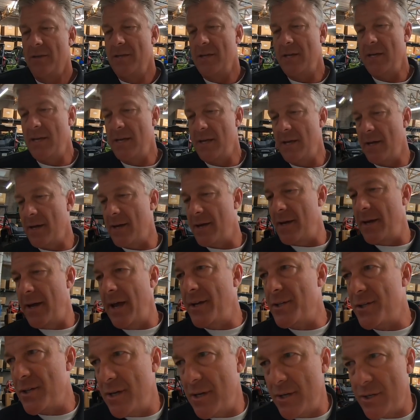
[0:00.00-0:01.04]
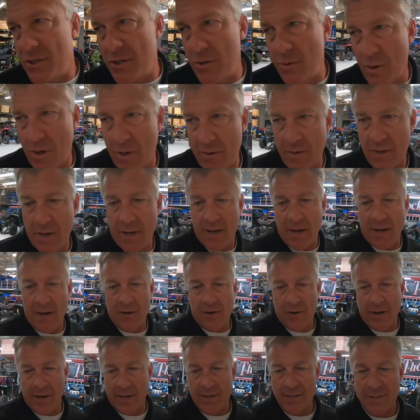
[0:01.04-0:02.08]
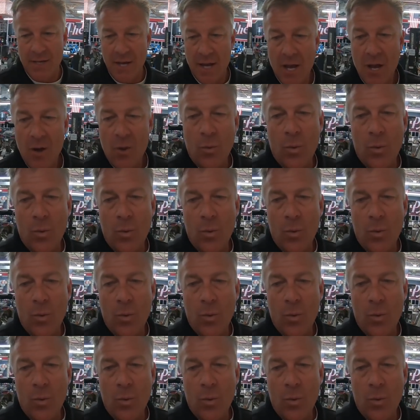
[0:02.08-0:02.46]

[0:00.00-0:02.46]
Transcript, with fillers: the uh, engine issue on the KRX.